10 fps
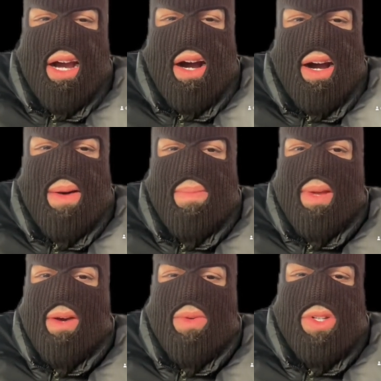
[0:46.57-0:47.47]

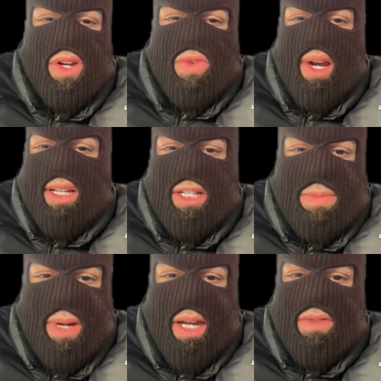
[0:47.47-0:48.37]
It was a great
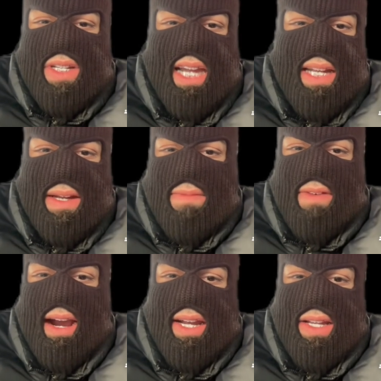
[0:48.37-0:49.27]
display of stand-up
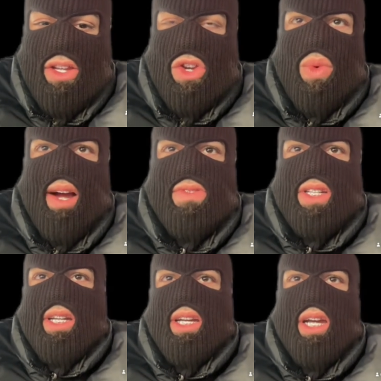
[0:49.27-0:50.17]
fighting in the UFC.